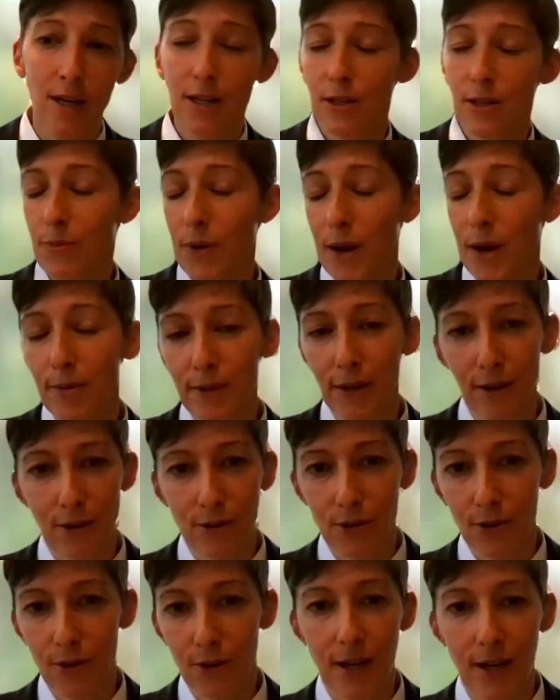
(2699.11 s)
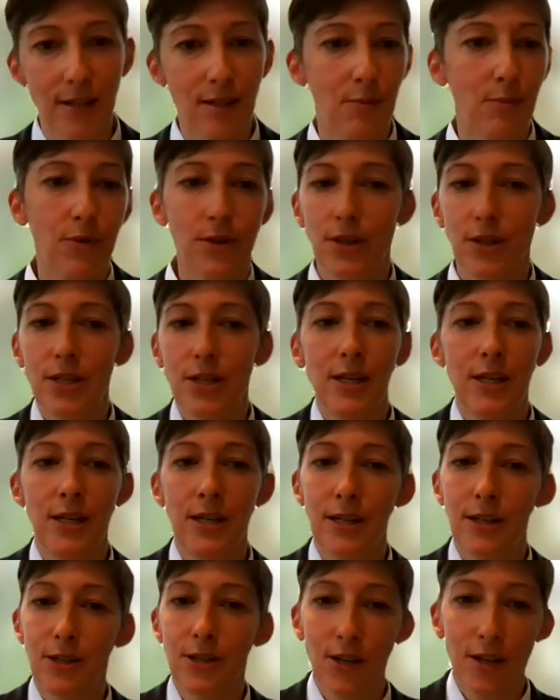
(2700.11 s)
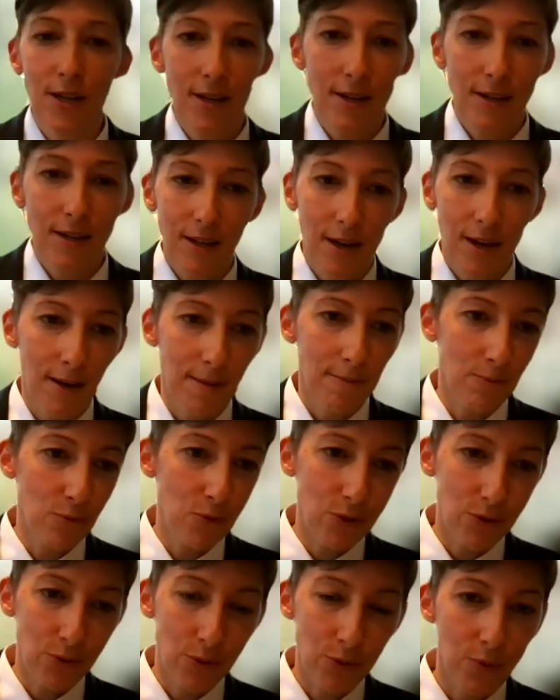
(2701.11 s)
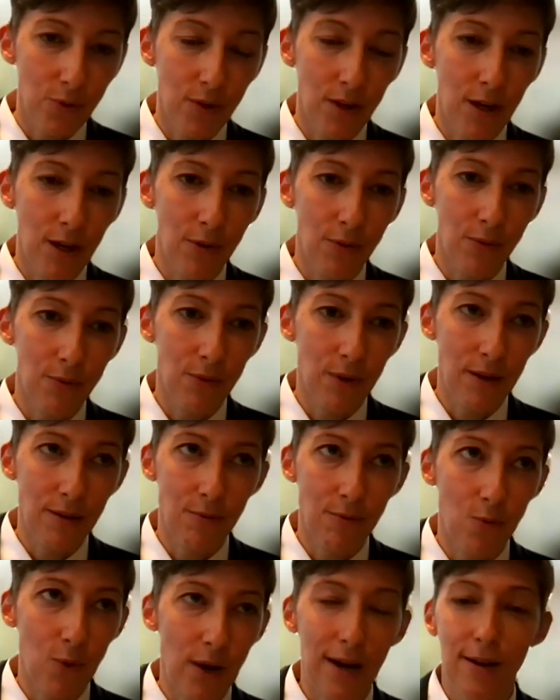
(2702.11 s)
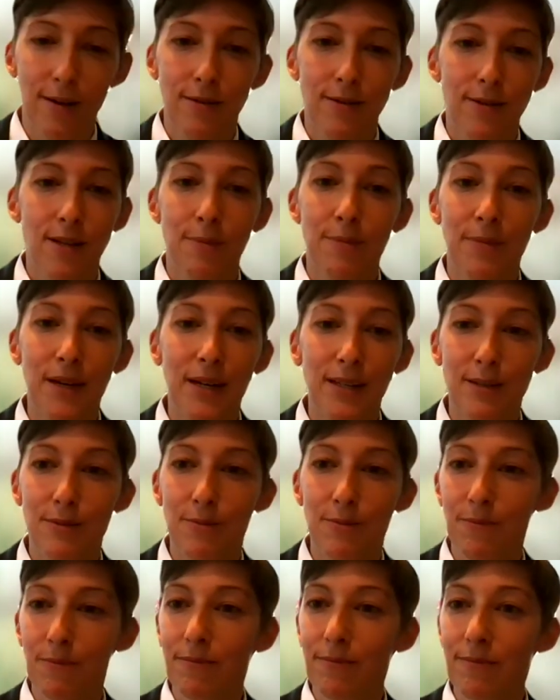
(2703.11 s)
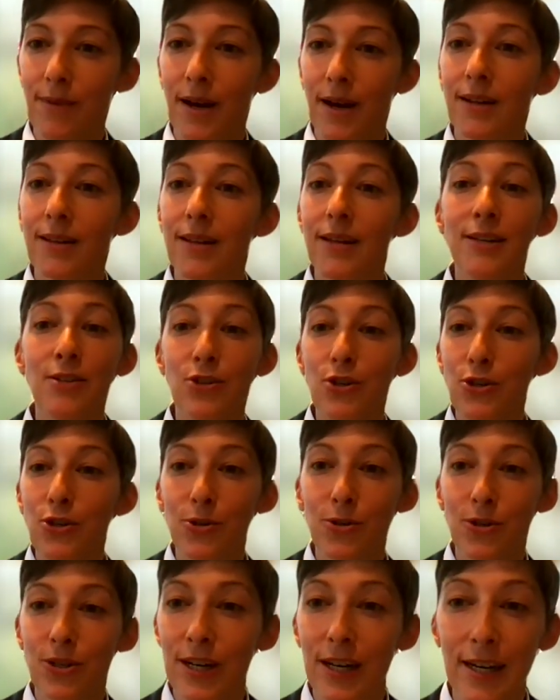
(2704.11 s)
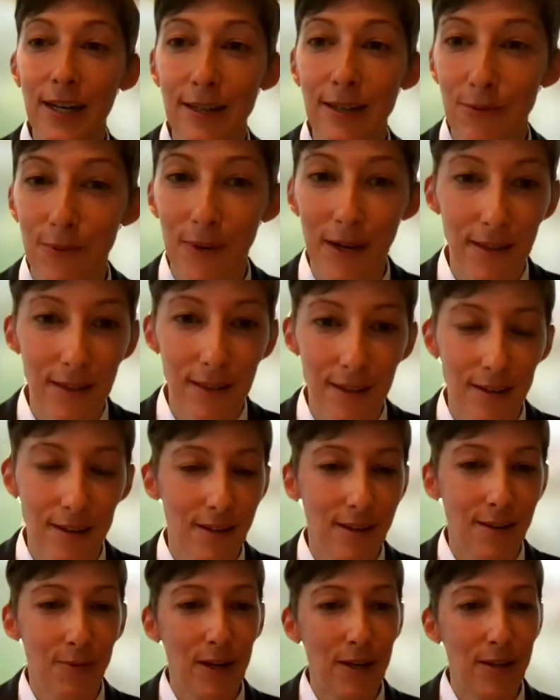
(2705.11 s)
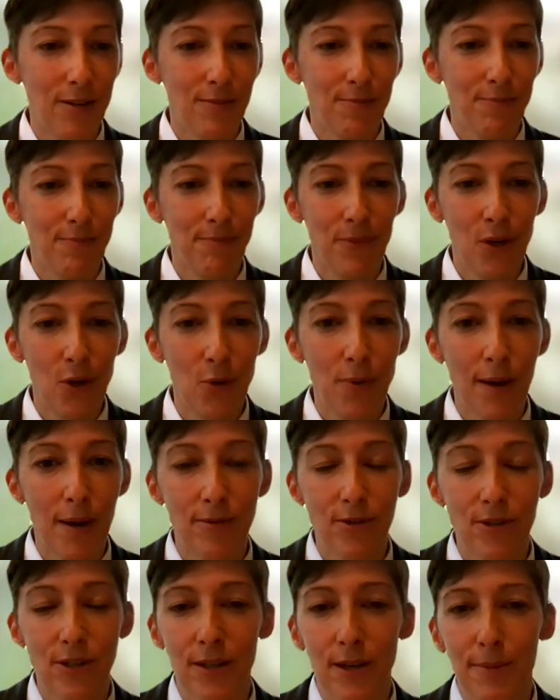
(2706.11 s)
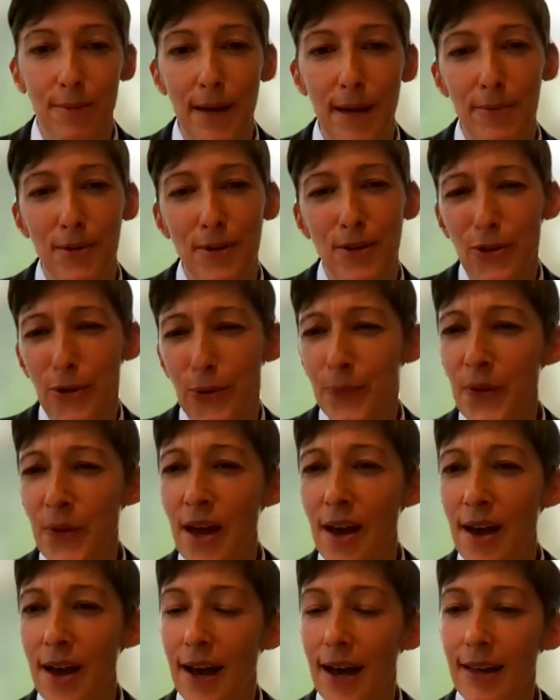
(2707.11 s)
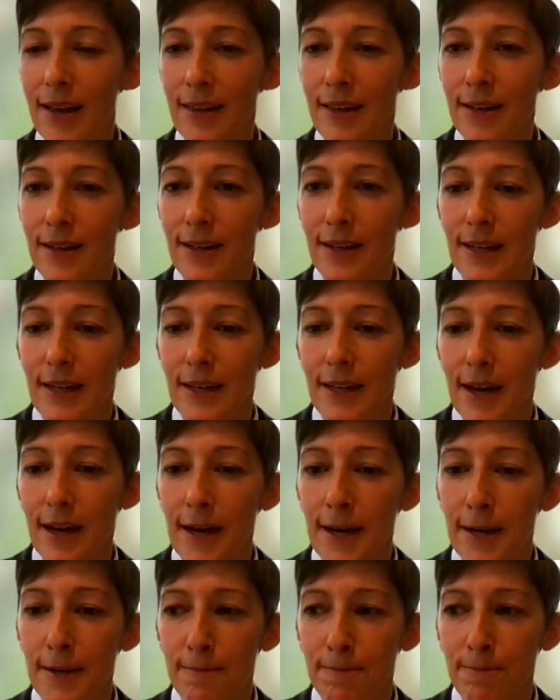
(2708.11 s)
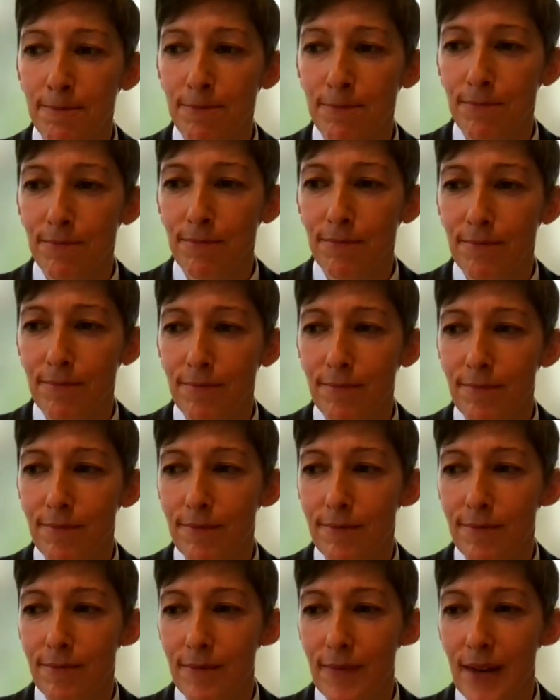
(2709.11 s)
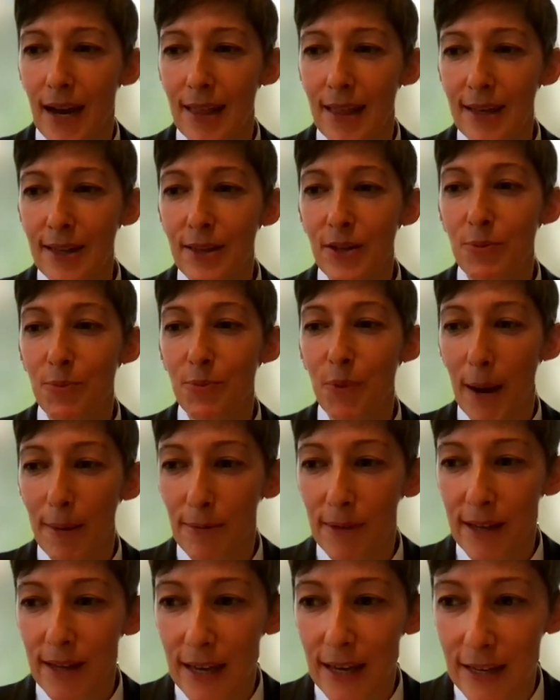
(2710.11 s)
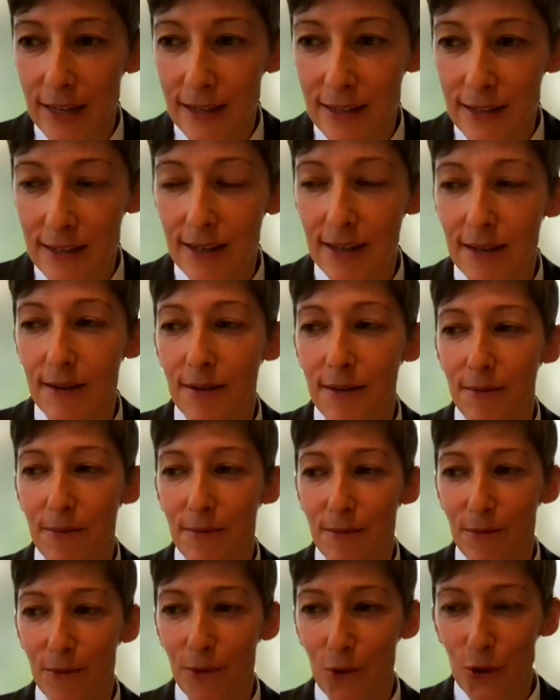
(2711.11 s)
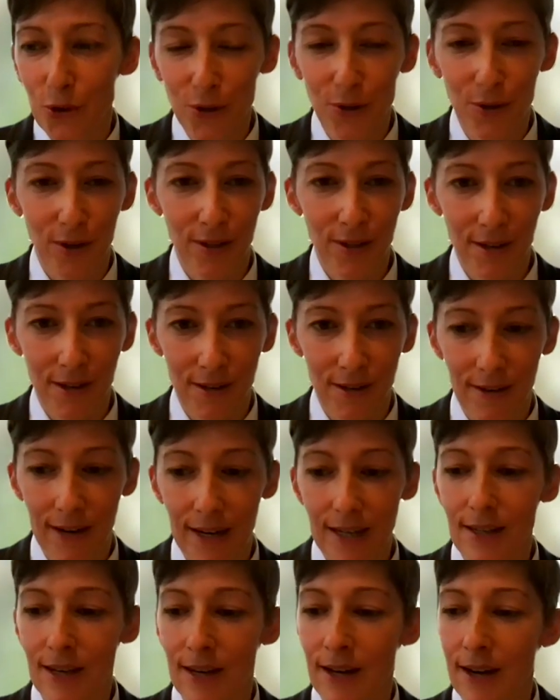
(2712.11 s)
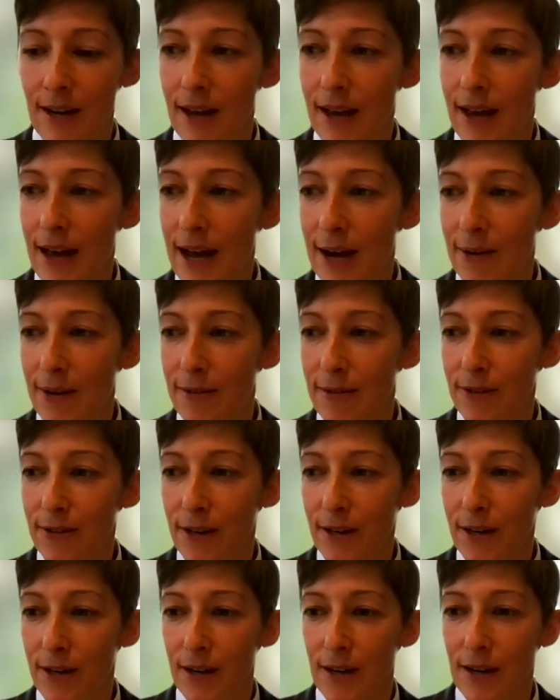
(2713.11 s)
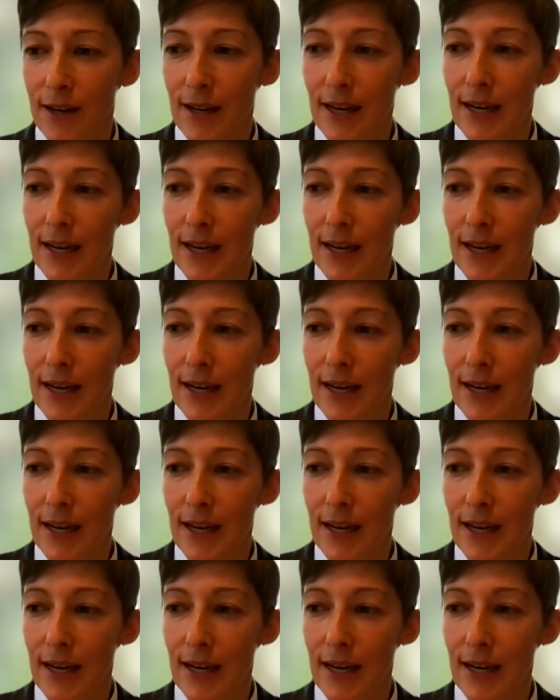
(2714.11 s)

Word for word: It's probably also class and prestige um, to, you know, and where somebody's uh, institution is where they're, where they're, you know, publishing a paper. So I think, um, I think there probably is good on the horizon. However,